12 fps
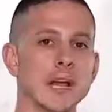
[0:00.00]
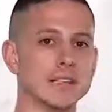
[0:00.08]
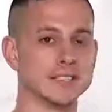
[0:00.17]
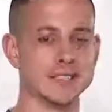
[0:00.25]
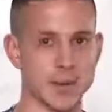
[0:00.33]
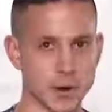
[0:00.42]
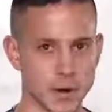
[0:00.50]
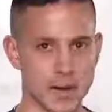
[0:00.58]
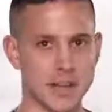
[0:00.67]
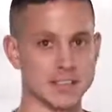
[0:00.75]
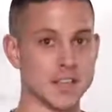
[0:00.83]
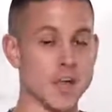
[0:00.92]
like to stay
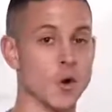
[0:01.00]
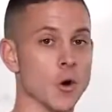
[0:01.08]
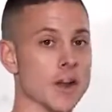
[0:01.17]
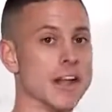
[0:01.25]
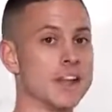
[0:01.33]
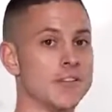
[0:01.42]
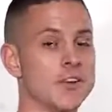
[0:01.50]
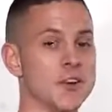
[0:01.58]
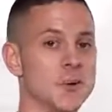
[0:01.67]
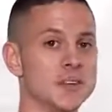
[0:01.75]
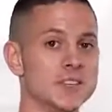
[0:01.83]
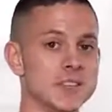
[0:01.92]
organized, or if you're
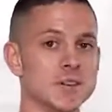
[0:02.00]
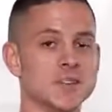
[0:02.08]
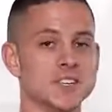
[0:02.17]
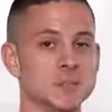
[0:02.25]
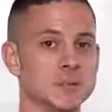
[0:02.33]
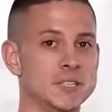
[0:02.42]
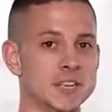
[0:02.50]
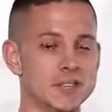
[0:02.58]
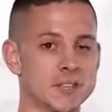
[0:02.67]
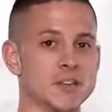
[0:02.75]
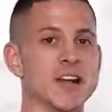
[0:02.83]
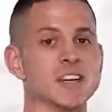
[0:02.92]
going to use this
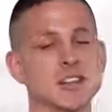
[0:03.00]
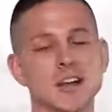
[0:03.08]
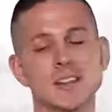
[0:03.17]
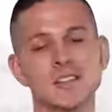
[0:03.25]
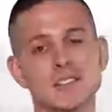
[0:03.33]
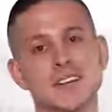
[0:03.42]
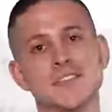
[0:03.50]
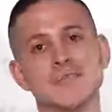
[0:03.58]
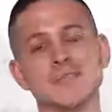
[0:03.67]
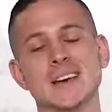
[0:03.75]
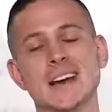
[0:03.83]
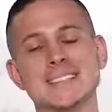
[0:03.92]
particular strategy. I love to hear
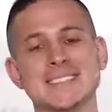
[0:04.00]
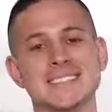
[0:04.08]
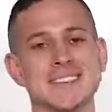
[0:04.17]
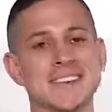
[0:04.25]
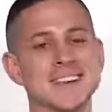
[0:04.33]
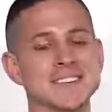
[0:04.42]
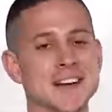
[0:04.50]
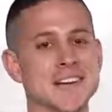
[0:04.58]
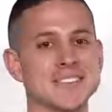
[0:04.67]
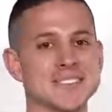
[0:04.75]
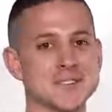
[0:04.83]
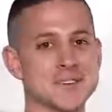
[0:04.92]
from you guys. I still answer
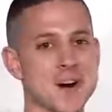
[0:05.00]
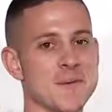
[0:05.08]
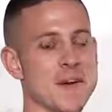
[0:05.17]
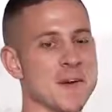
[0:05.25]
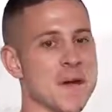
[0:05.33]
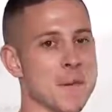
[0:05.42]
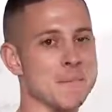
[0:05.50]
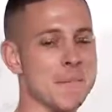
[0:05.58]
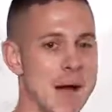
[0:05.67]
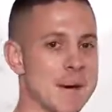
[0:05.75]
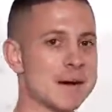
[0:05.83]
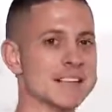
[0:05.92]
every single comment
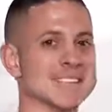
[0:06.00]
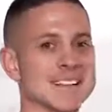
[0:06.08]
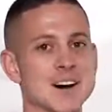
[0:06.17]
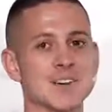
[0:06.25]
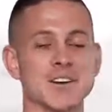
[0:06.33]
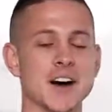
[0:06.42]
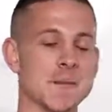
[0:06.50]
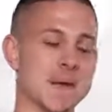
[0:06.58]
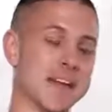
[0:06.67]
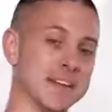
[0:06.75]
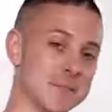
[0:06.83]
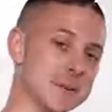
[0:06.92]
by myself
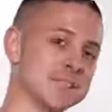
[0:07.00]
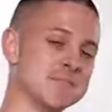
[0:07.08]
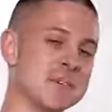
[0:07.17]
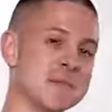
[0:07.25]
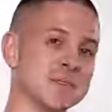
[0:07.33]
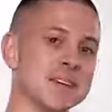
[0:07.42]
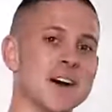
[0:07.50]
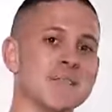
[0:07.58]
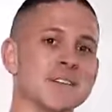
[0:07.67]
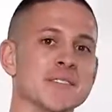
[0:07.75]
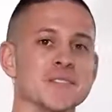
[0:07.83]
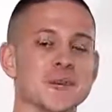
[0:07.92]
and with some people to help
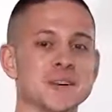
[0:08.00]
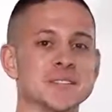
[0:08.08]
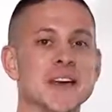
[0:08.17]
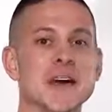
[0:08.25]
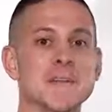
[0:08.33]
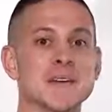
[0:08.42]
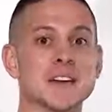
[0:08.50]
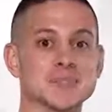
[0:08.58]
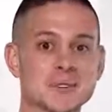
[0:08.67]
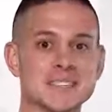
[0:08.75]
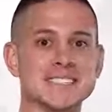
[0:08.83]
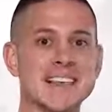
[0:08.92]
me, of course, because
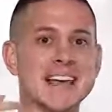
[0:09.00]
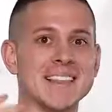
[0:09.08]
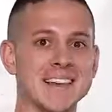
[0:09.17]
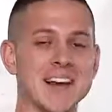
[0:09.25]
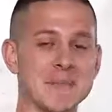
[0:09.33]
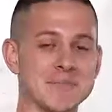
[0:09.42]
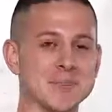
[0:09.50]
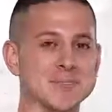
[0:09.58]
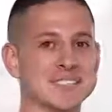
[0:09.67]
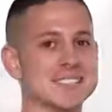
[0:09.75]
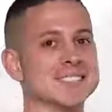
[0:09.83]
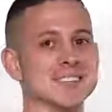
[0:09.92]
we're scaling up those
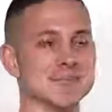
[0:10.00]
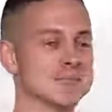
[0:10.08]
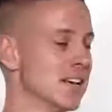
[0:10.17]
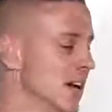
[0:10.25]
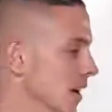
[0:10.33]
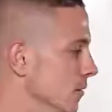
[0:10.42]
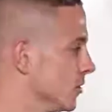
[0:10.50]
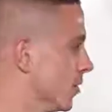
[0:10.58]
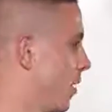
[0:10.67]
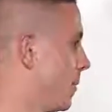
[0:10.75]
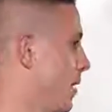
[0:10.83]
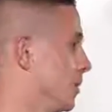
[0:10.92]
systems so
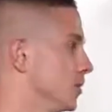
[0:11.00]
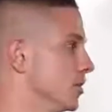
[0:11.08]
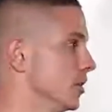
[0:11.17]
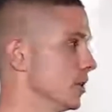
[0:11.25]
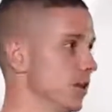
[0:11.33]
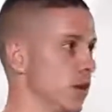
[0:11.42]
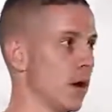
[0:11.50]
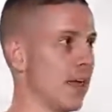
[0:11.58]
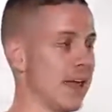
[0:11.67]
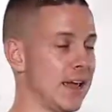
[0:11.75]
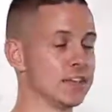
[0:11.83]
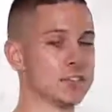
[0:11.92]
that I'm able to
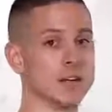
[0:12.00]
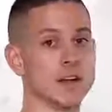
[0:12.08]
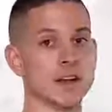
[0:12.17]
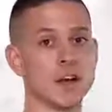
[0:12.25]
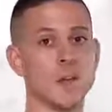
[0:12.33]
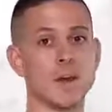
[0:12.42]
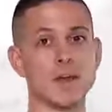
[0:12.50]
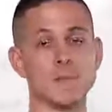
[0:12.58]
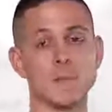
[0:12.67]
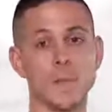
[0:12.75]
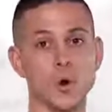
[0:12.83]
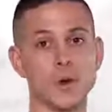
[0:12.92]
answer and accommodate
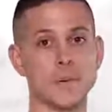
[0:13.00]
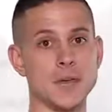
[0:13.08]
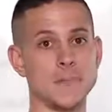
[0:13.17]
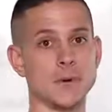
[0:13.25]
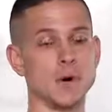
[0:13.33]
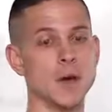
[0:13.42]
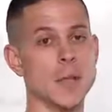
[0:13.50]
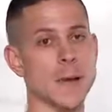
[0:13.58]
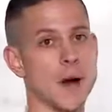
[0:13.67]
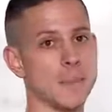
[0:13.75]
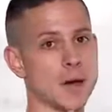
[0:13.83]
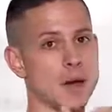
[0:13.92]
more people
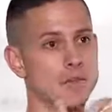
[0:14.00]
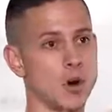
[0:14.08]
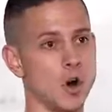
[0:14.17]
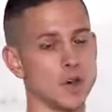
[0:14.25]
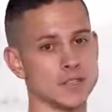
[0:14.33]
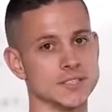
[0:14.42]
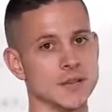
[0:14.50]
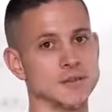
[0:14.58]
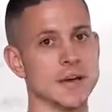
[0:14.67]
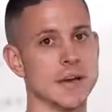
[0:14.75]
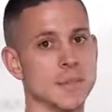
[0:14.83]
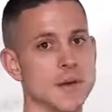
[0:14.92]
kind of all at the same
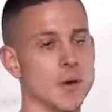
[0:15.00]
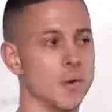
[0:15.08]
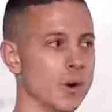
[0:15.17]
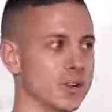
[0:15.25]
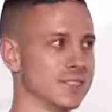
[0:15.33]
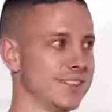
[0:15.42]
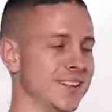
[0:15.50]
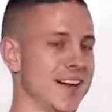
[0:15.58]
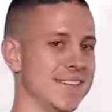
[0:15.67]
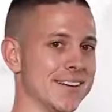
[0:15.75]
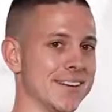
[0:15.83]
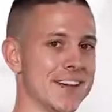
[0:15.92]
time while still
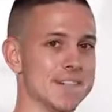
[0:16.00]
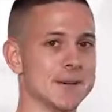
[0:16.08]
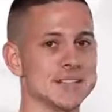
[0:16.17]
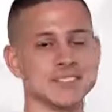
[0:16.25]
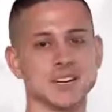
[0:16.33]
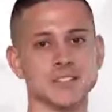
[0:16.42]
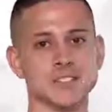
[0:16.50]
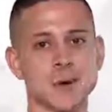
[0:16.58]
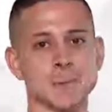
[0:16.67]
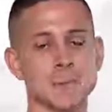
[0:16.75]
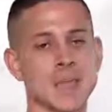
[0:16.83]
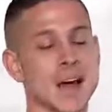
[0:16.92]
having a life myself.
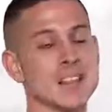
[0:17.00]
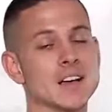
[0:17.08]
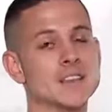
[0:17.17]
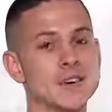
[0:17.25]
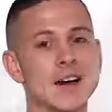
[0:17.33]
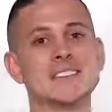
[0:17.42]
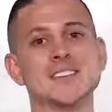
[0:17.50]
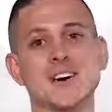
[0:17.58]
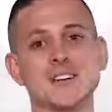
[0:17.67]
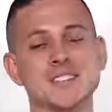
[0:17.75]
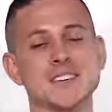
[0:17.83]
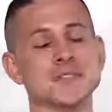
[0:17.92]
So I love you guys
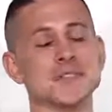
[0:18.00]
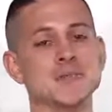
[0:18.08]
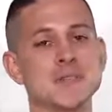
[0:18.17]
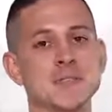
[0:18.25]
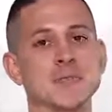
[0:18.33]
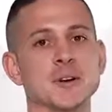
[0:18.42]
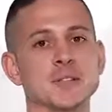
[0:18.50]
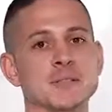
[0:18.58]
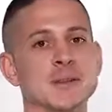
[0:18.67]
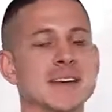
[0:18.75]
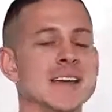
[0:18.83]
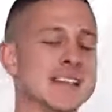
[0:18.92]
all. Seriously, you mean the world to
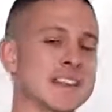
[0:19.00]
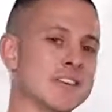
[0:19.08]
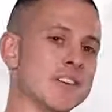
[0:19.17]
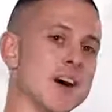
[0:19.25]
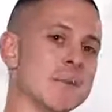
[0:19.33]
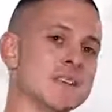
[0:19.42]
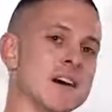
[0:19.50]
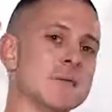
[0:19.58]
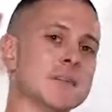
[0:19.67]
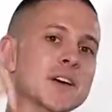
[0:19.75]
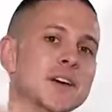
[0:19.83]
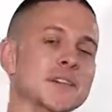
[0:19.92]
me. Leave a comment down
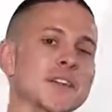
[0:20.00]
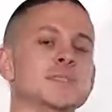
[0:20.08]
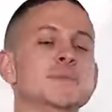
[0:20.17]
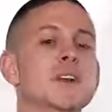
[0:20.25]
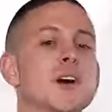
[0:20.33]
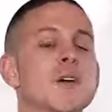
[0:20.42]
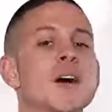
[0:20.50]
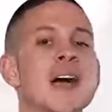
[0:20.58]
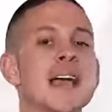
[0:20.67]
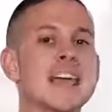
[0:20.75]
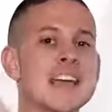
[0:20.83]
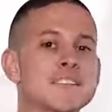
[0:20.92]
below that lets me know
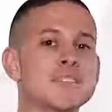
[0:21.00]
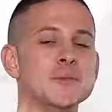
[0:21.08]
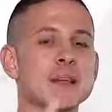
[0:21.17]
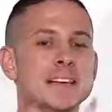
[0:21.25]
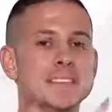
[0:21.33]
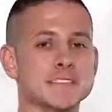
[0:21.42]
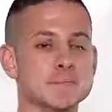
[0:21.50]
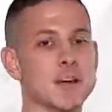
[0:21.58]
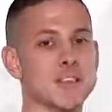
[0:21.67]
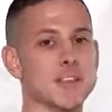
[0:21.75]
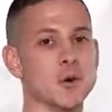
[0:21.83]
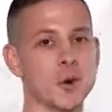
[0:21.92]
if you like this
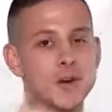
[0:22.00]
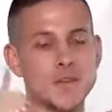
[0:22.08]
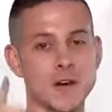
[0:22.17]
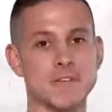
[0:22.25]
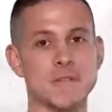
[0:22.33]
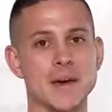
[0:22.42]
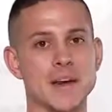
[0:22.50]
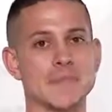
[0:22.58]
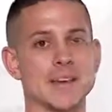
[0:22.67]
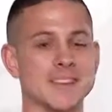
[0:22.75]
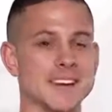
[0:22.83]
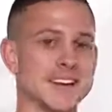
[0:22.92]
method or if you have a better
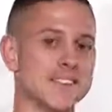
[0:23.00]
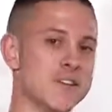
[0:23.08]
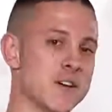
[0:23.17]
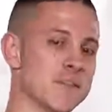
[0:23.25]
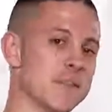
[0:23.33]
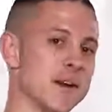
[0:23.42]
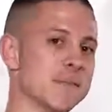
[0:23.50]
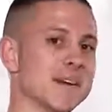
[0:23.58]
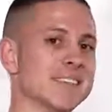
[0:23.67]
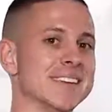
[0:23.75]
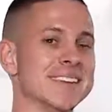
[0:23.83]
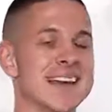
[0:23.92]
method. And if you have a better
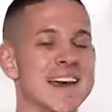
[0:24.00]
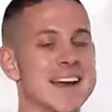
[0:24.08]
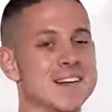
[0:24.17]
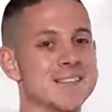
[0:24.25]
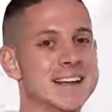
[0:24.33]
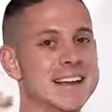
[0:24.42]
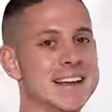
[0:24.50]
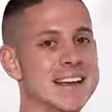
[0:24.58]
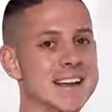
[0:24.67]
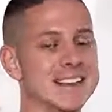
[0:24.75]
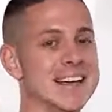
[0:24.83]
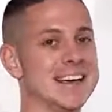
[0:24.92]
method and I read it
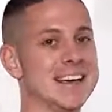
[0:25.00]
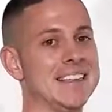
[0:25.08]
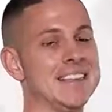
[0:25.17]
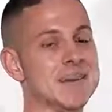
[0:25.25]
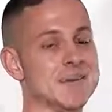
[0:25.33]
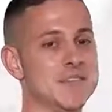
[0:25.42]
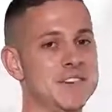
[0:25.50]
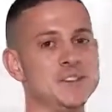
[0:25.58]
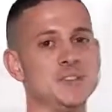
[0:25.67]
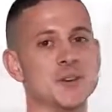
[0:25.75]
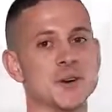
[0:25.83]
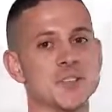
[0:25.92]
and I like it, then I'm going to
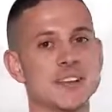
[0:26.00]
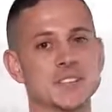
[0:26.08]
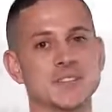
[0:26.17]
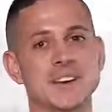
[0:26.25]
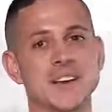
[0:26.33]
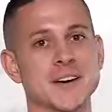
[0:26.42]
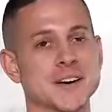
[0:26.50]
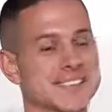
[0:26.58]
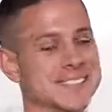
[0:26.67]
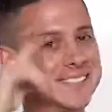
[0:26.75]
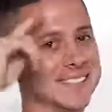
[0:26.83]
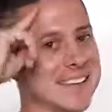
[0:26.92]
feature you on the next video. And
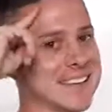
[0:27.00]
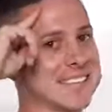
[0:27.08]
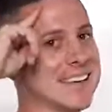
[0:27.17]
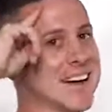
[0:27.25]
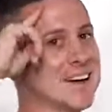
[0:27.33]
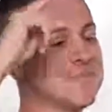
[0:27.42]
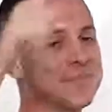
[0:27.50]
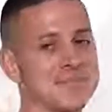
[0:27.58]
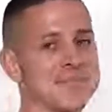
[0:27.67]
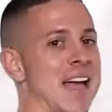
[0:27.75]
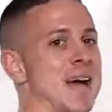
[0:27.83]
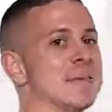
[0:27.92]
until next
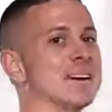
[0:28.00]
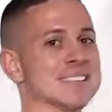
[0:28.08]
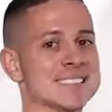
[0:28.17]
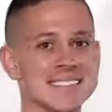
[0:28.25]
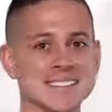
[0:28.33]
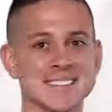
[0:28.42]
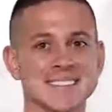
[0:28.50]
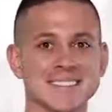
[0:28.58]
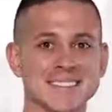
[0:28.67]
time, happy hustling.